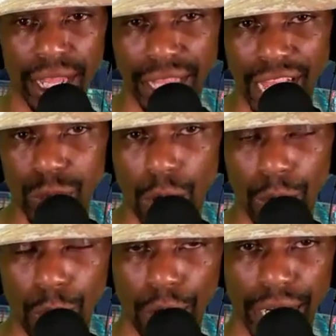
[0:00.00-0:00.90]
That's why we
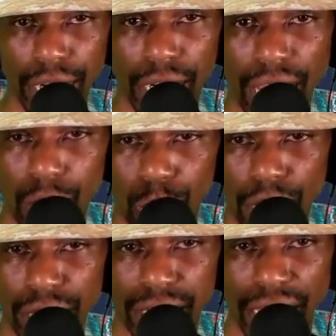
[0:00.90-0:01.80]
weren't getting a lot of
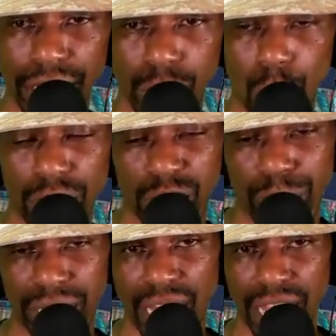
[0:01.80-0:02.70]
running things going, is
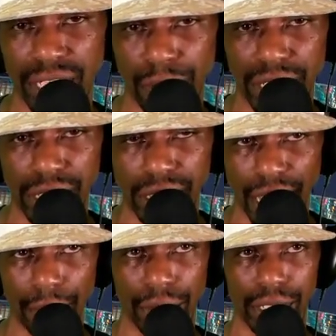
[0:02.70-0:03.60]
besides the missed
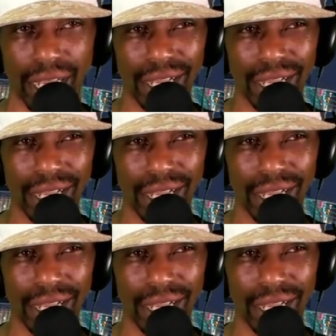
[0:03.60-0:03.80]
assignments.